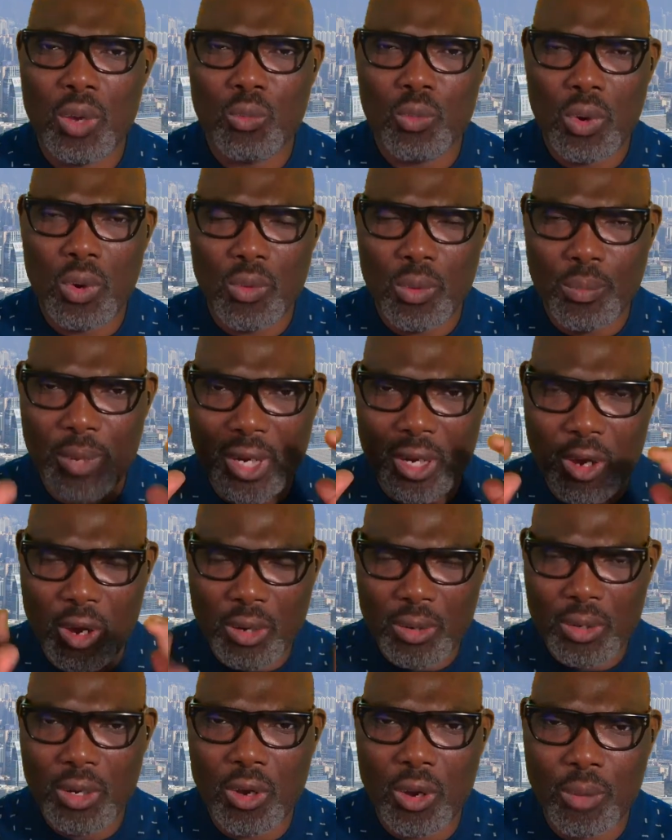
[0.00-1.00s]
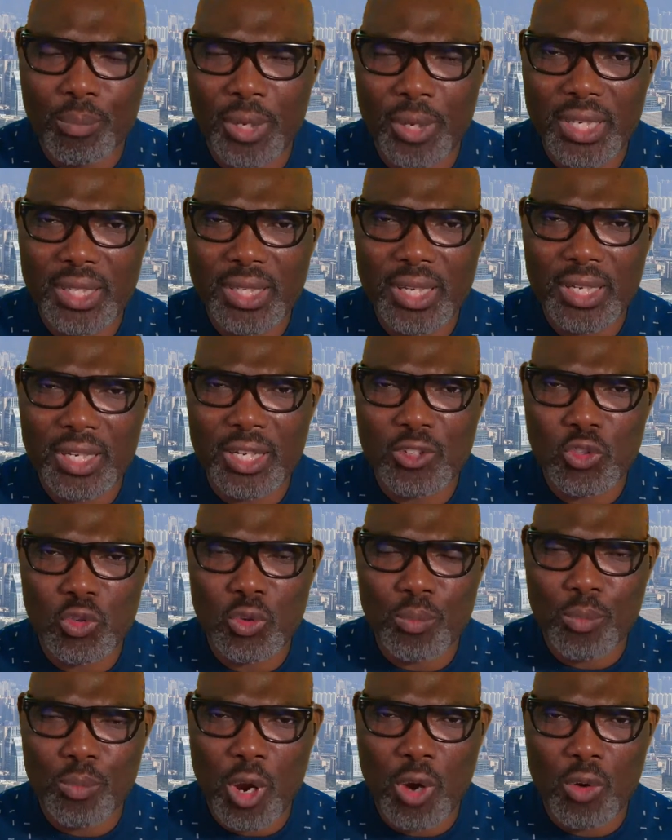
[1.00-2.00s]
We will be com completing it
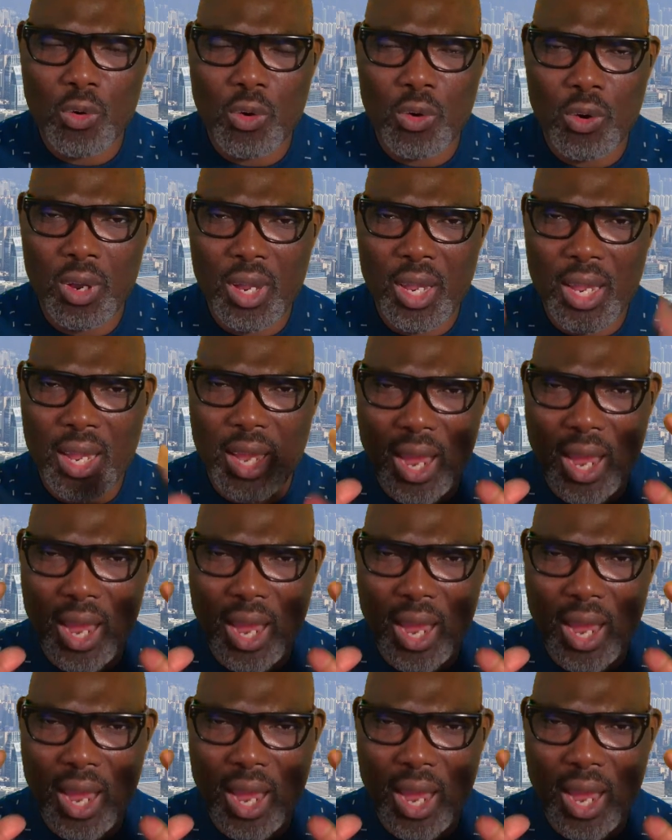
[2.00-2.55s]
tomorrow.